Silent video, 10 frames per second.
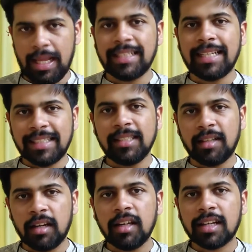I said
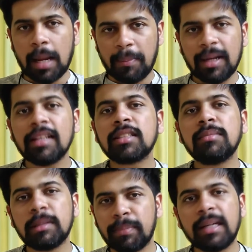earlier,
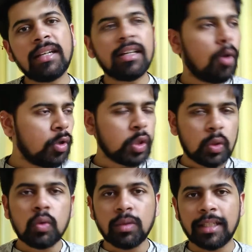capitalism depended on
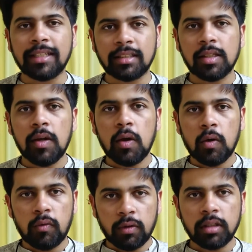two things.
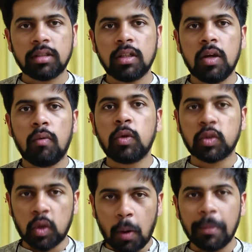First
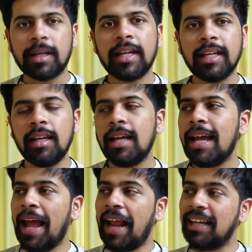was raw material
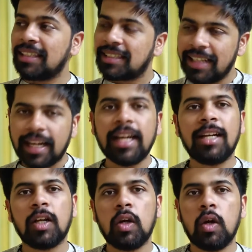and the
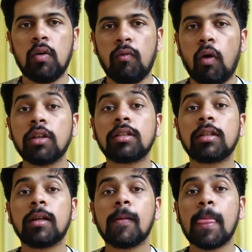second was
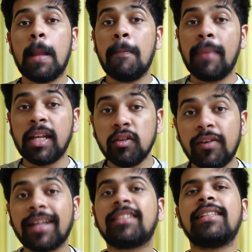
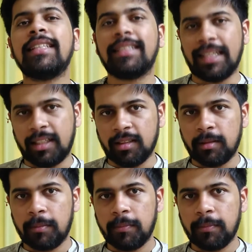manufacturing sector.